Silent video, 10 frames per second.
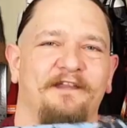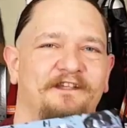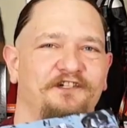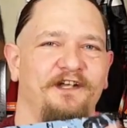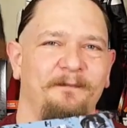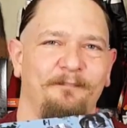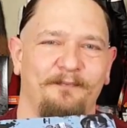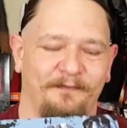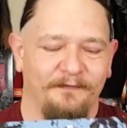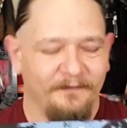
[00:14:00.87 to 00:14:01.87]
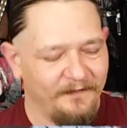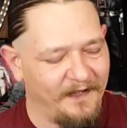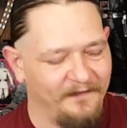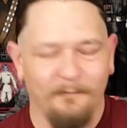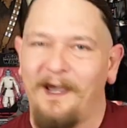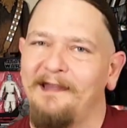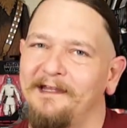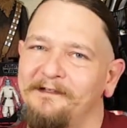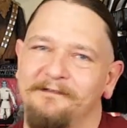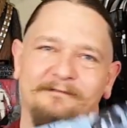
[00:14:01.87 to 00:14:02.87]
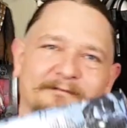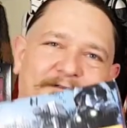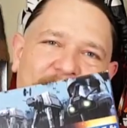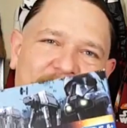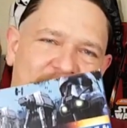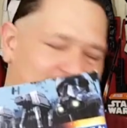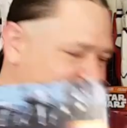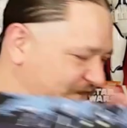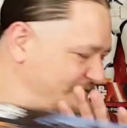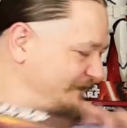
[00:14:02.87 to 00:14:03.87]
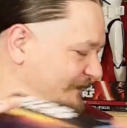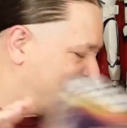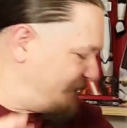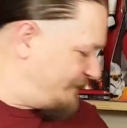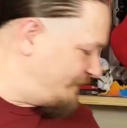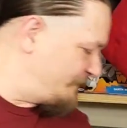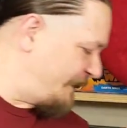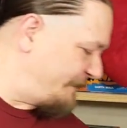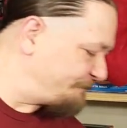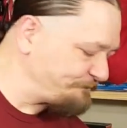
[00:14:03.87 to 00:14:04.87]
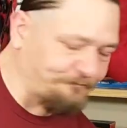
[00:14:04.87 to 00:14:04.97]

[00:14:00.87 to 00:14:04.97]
get the ship and the pilot. Very nice. Okay.